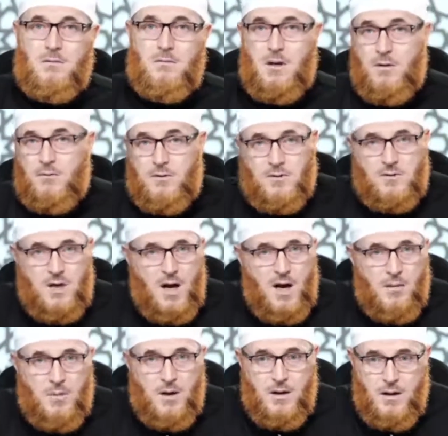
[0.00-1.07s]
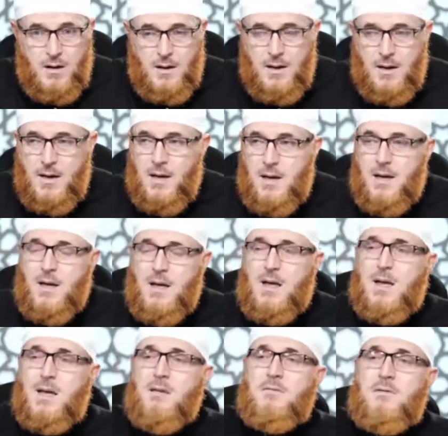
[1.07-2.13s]
one of the Sahaba. He
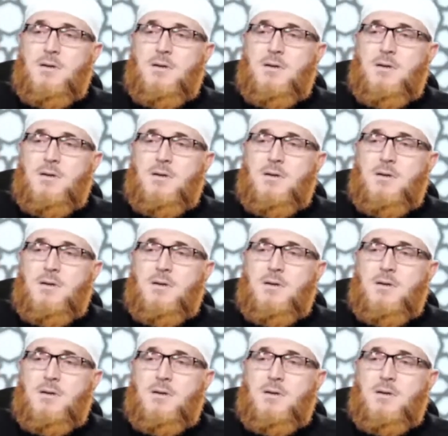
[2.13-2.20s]
gave